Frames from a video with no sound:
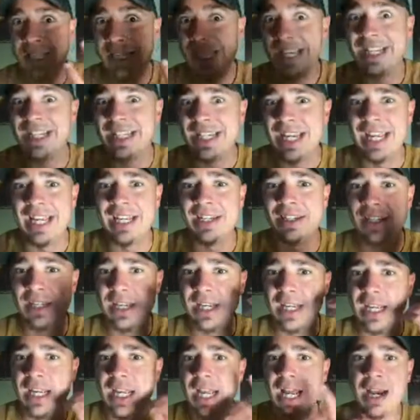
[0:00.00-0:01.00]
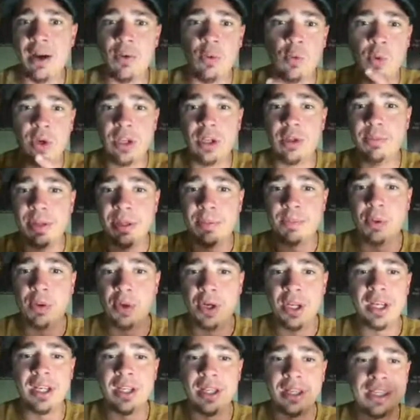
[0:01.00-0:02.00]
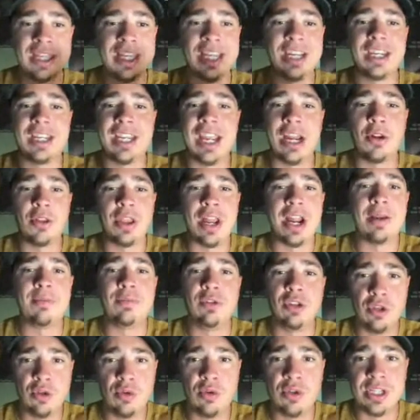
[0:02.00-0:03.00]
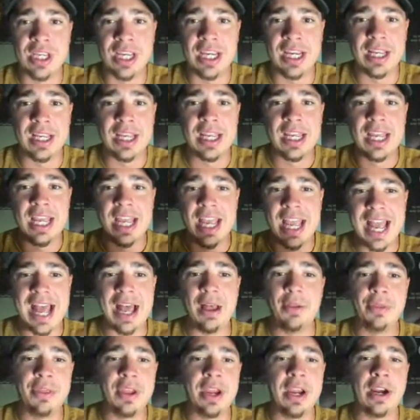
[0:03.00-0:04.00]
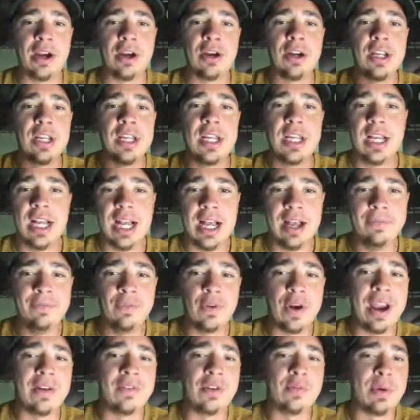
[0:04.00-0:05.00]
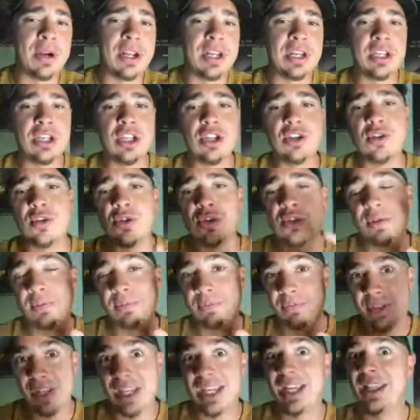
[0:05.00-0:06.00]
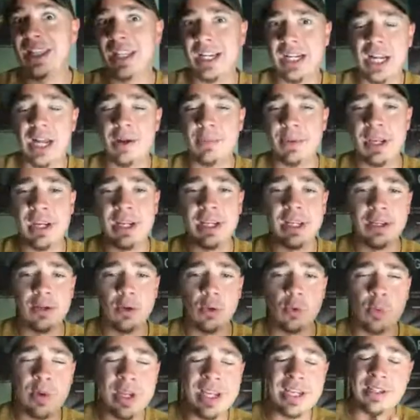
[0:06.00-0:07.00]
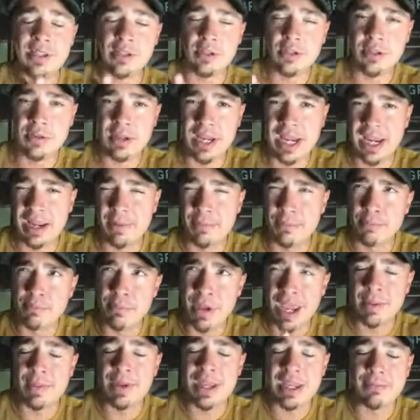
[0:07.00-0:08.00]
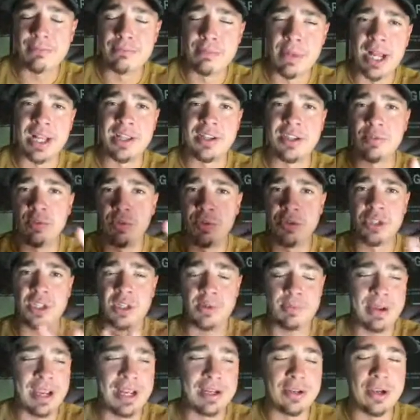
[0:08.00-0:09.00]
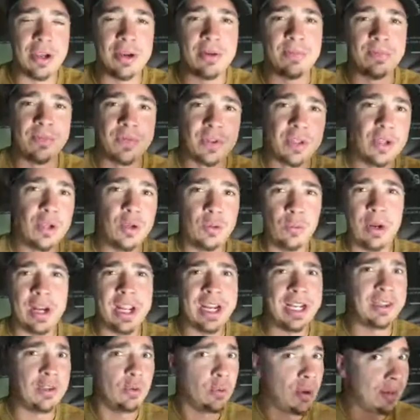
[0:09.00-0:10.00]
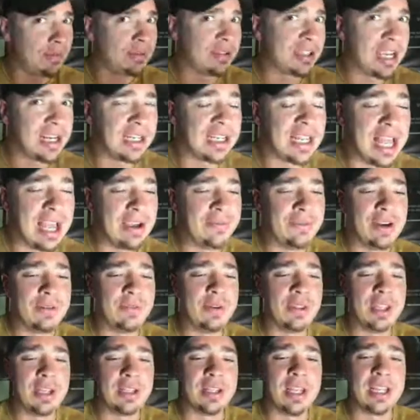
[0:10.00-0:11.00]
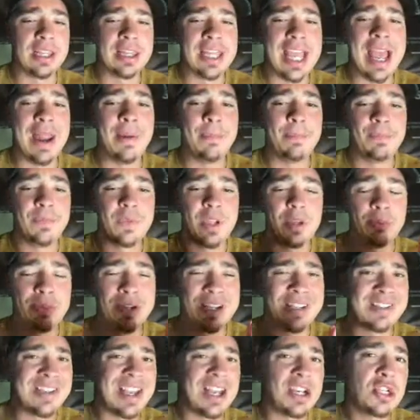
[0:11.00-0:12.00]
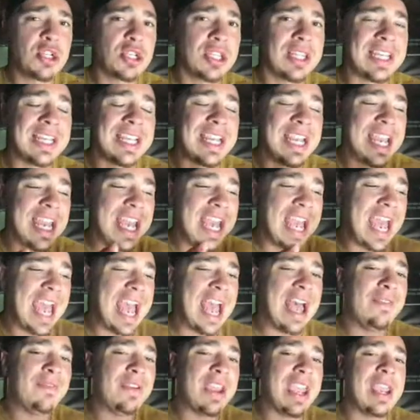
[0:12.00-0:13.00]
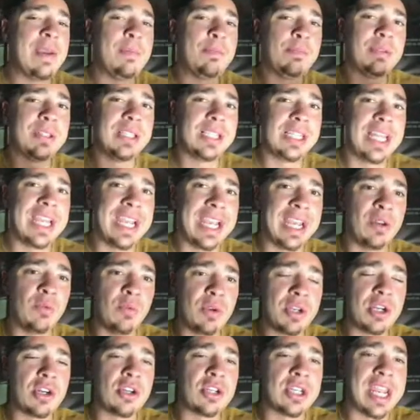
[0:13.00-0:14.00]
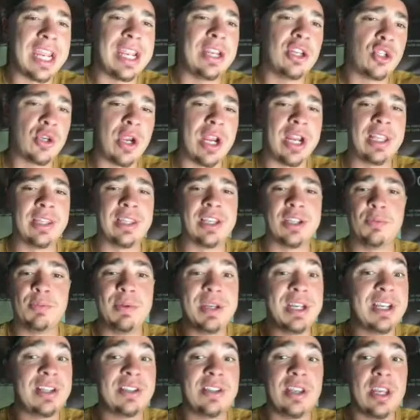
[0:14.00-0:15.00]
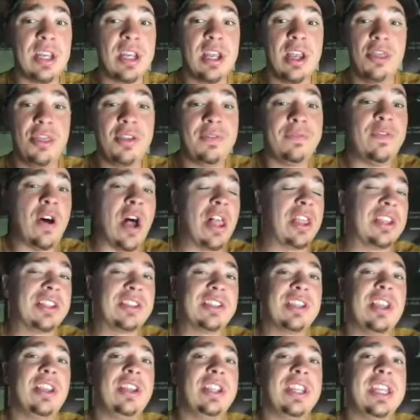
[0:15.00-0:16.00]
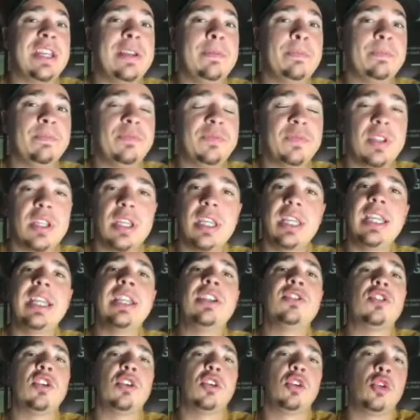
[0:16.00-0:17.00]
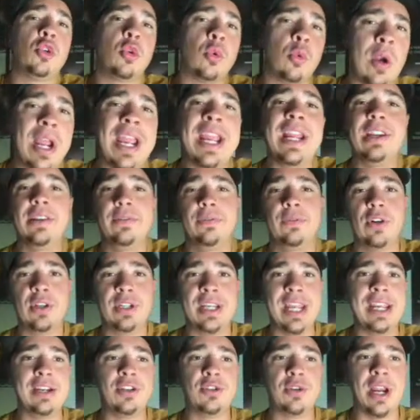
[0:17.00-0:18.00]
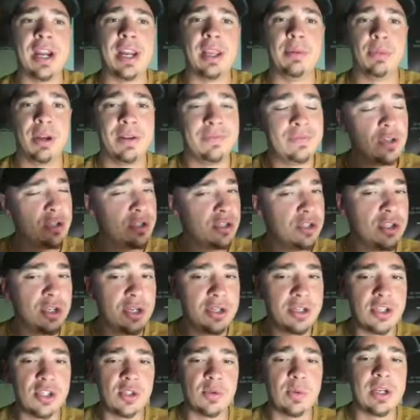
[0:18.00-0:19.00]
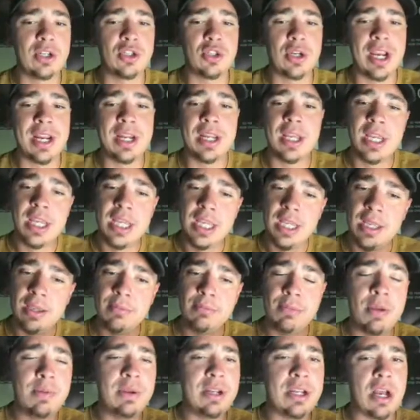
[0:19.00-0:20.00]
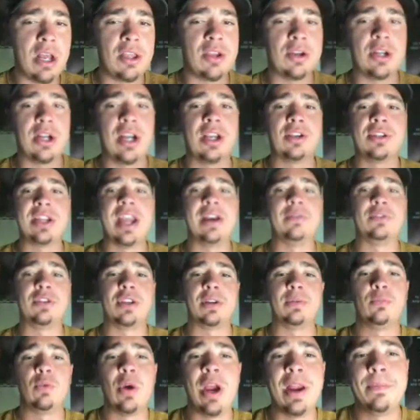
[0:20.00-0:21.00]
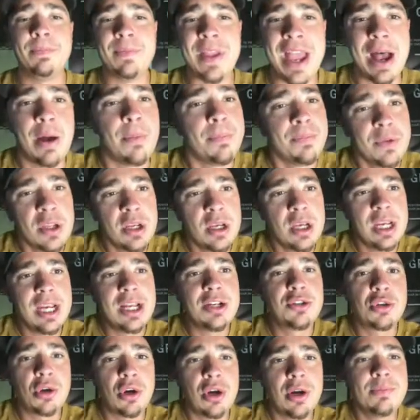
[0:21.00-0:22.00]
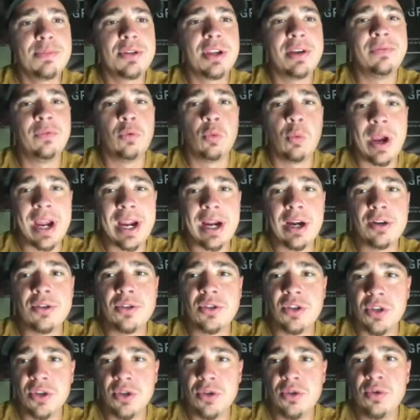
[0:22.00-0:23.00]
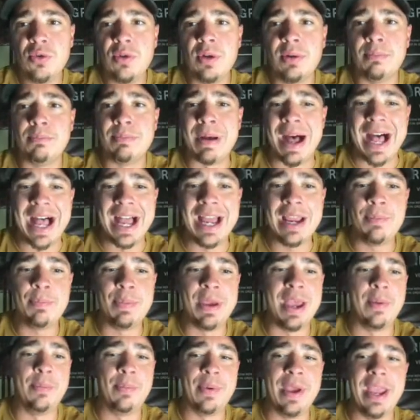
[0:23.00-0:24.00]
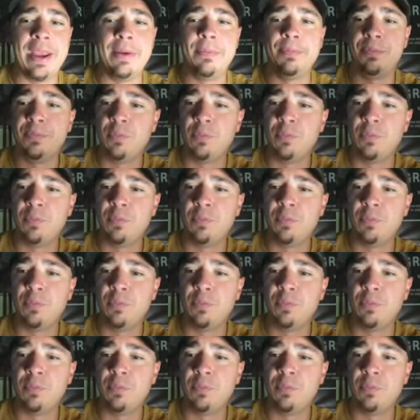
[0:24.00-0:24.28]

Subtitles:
hint, hint, I will be putting the indicator that I'm using out there for everybody to use in the coming weeks, maybe months. We'll just depend on when I get the website live and everything like that. But essentially, have a plan when you're day trading this, because the volatility is great for day trading. But if you're just looking to swing trade, maybe dollar cost averaging, right? Now, in terms of where to buy Pepe,